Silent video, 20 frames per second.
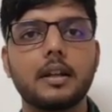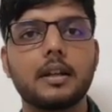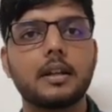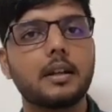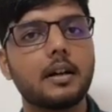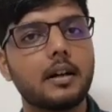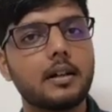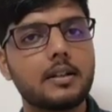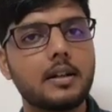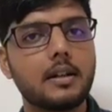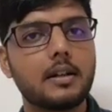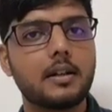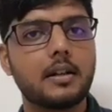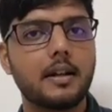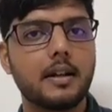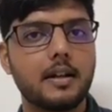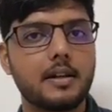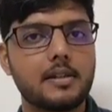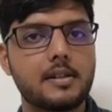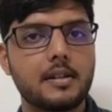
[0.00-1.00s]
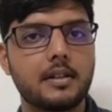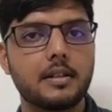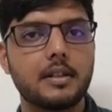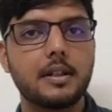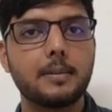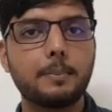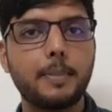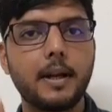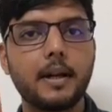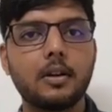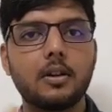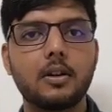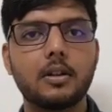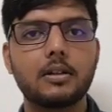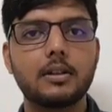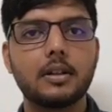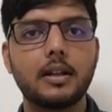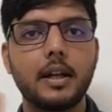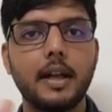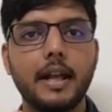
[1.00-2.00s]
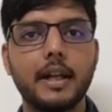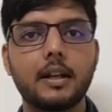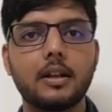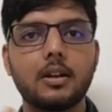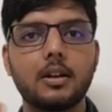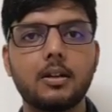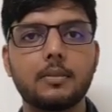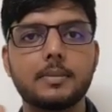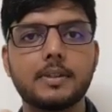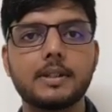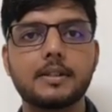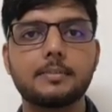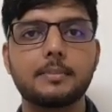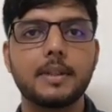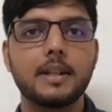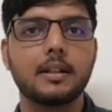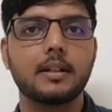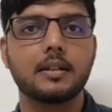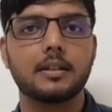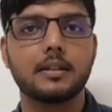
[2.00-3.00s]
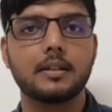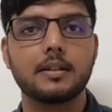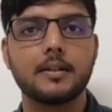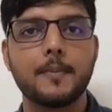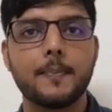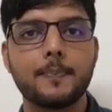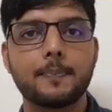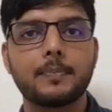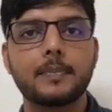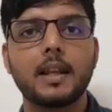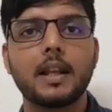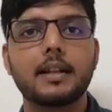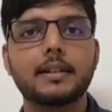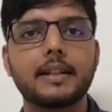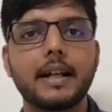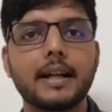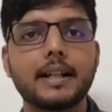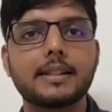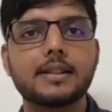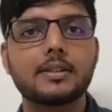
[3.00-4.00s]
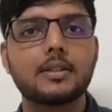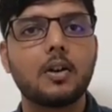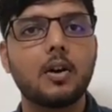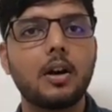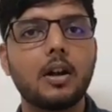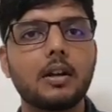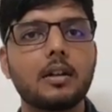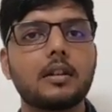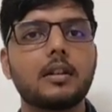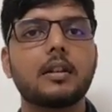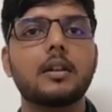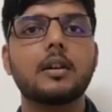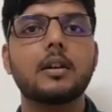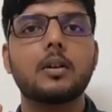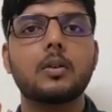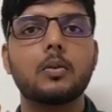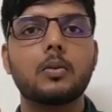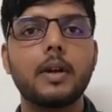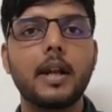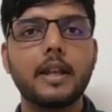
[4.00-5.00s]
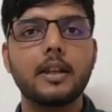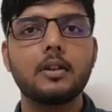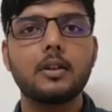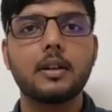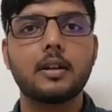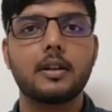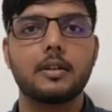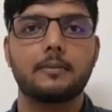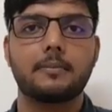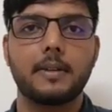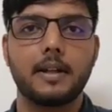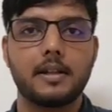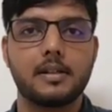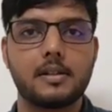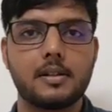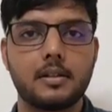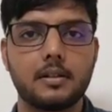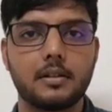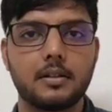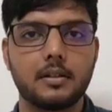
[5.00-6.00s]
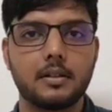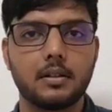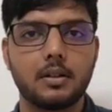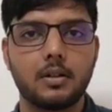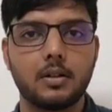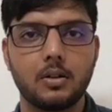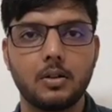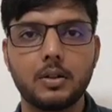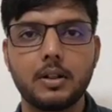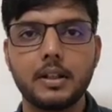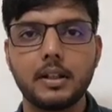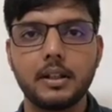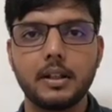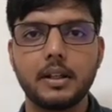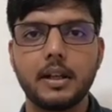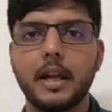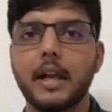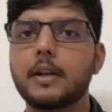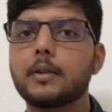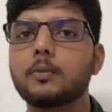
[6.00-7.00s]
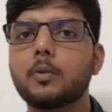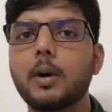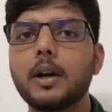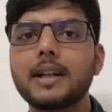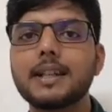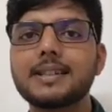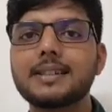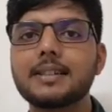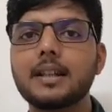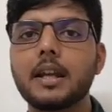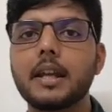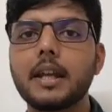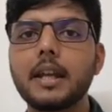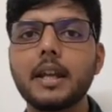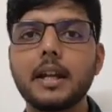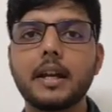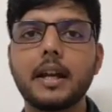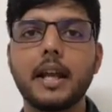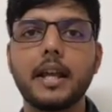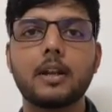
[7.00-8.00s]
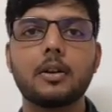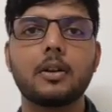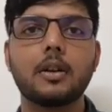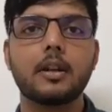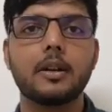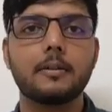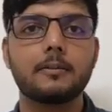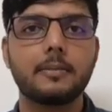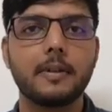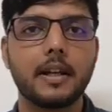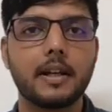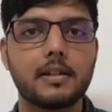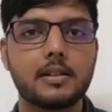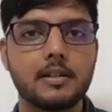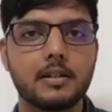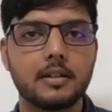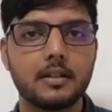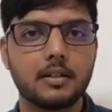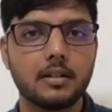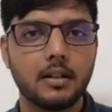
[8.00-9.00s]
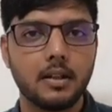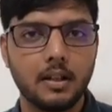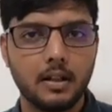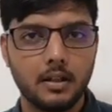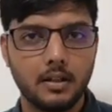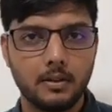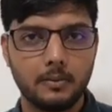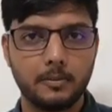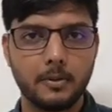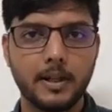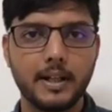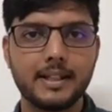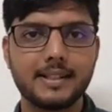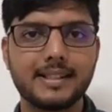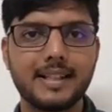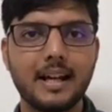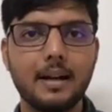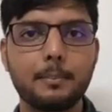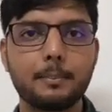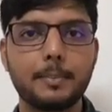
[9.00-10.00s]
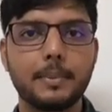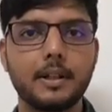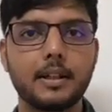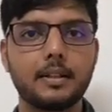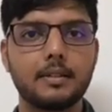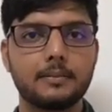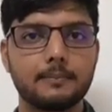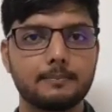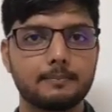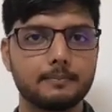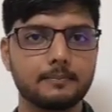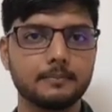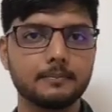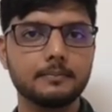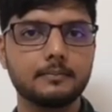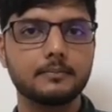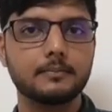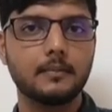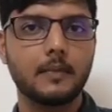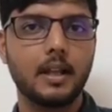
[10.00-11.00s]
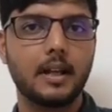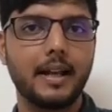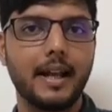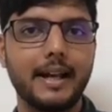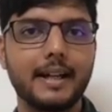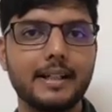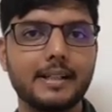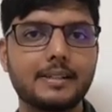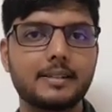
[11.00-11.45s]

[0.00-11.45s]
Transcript: in other direction, depend on the angle of this mirror. That is called regular reflection. Okay, what is irregular reflection? For example, light